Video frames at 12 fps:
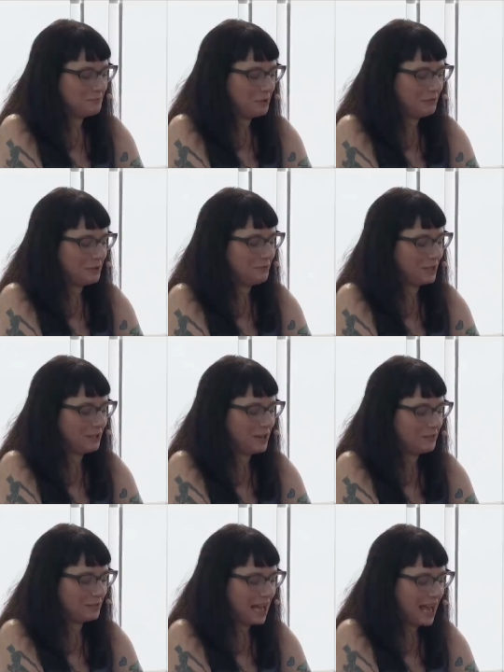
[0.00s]
Don't have to figure it
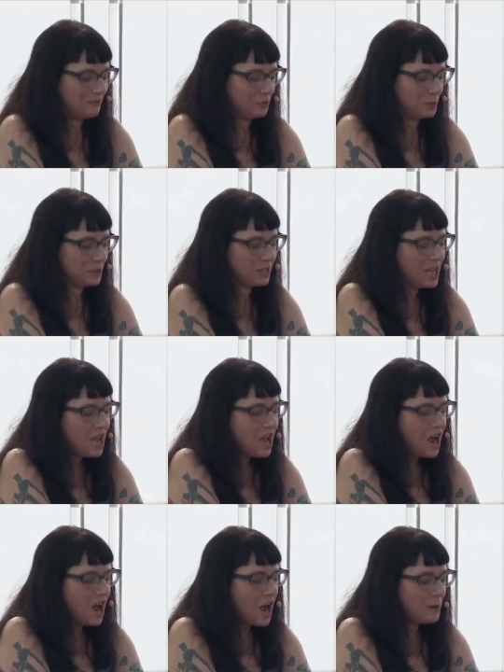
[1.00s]
out afterwards.
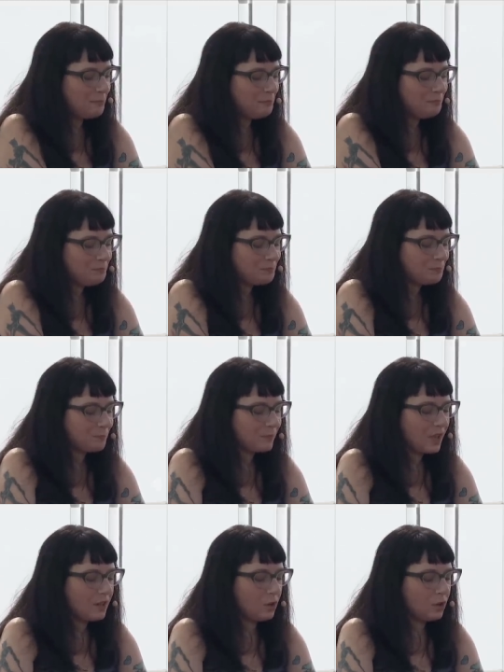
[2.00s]
Um,
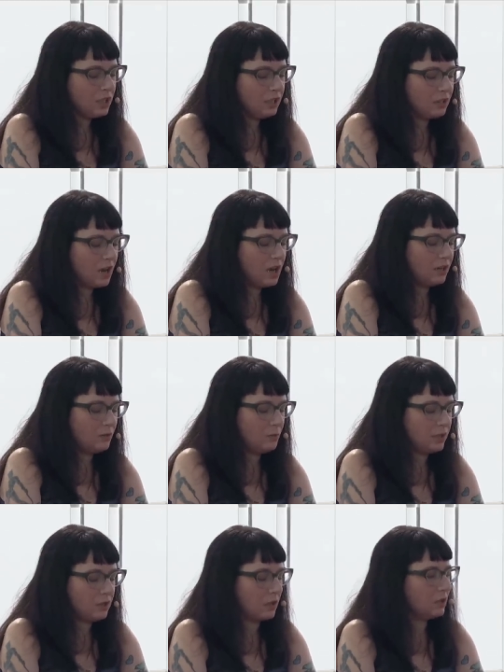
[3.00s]
earlier on we
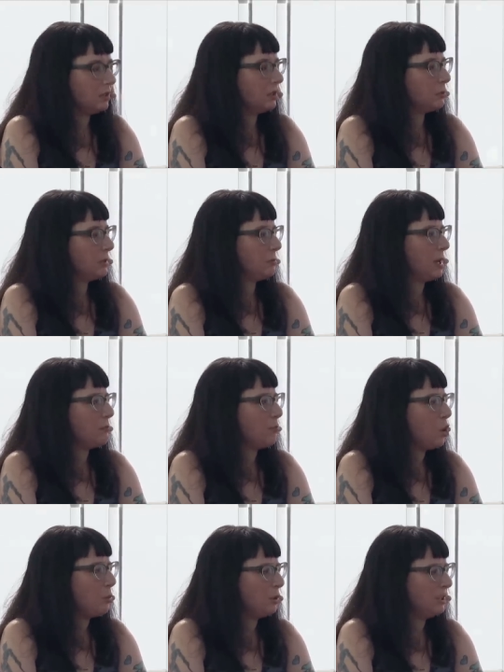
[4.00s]
talked a little bit about
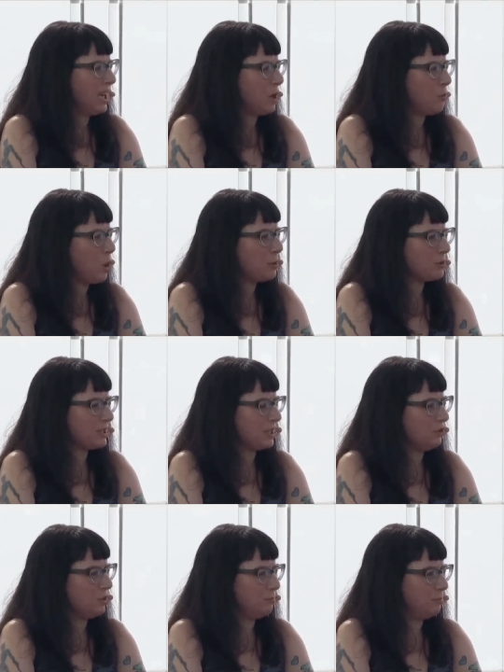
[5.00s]
mobile and how mobile is
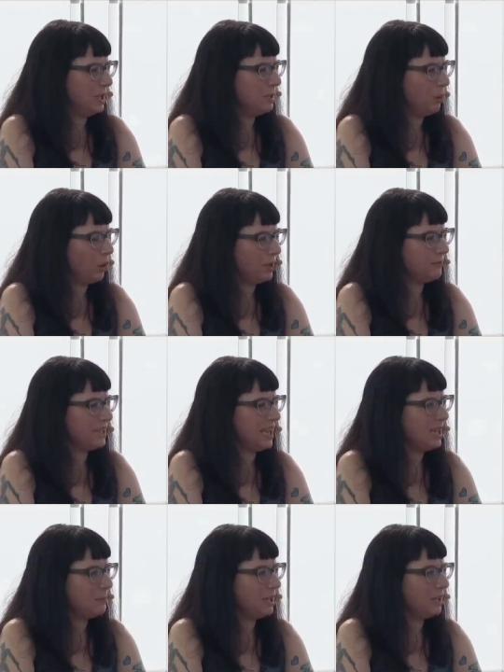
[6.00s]
such a big part of
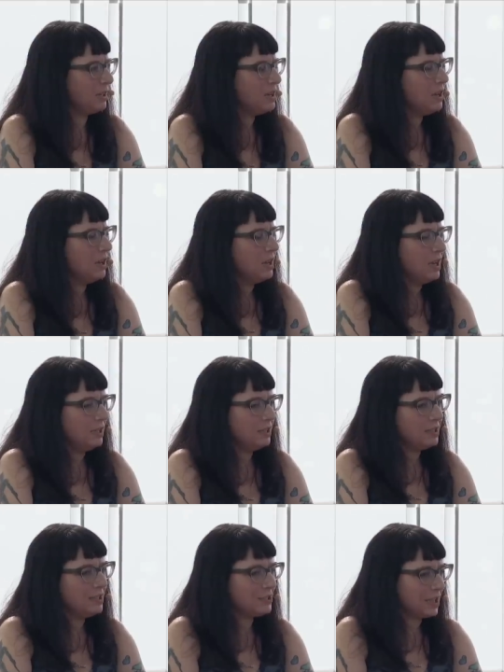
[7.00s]
gaming and
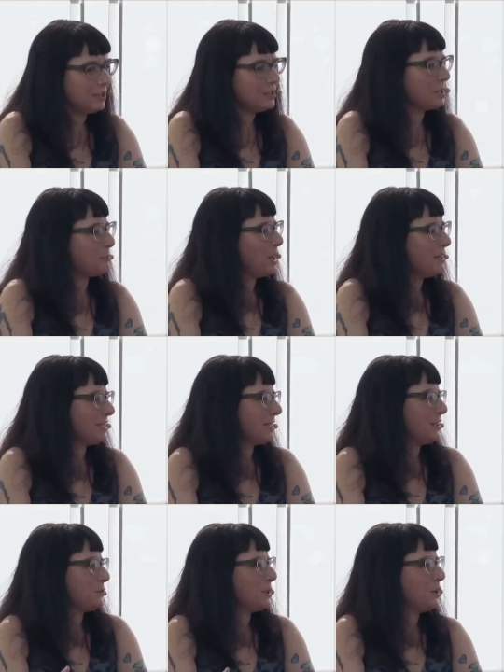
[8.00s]
it, it's kind of surprising
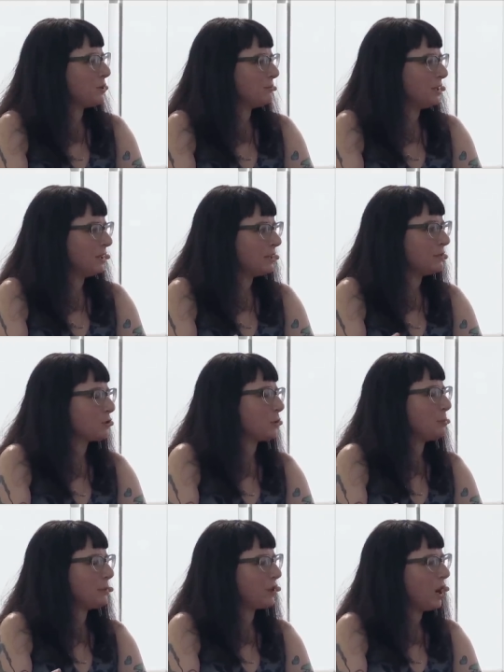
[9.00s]
because we all a lot of us grew
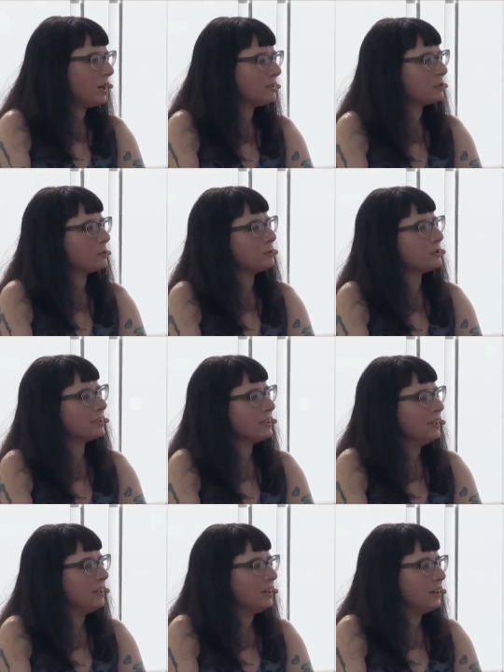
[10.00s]
up with consoles
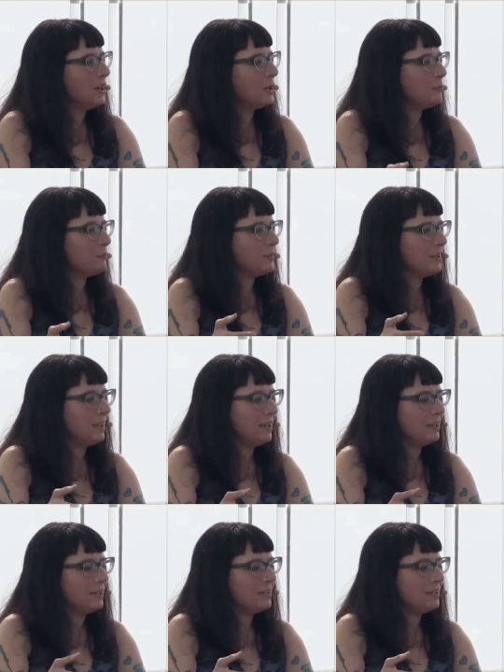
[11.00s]
um, and,